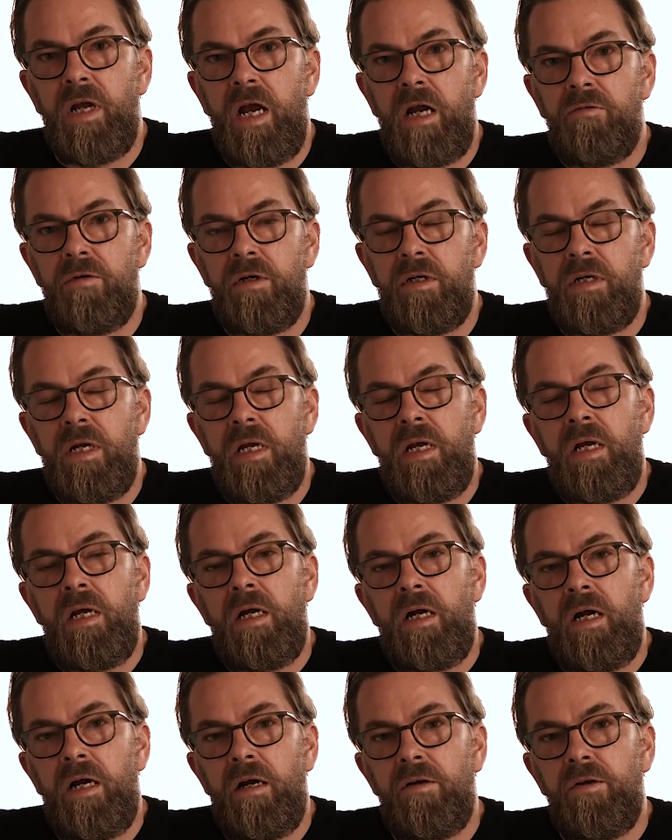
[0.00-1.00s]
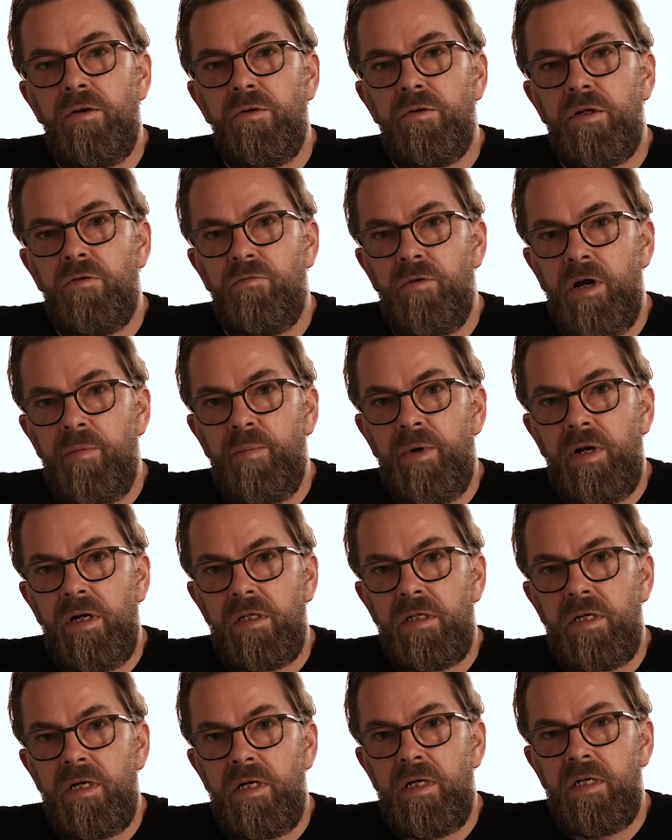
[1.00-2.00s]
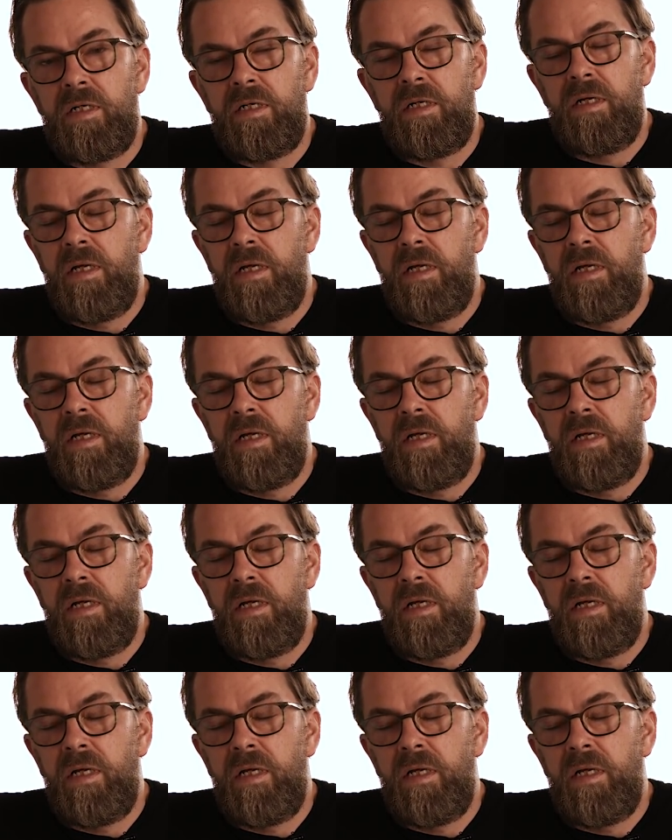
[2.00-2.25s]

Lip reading: accurate, I'll use a white balance card.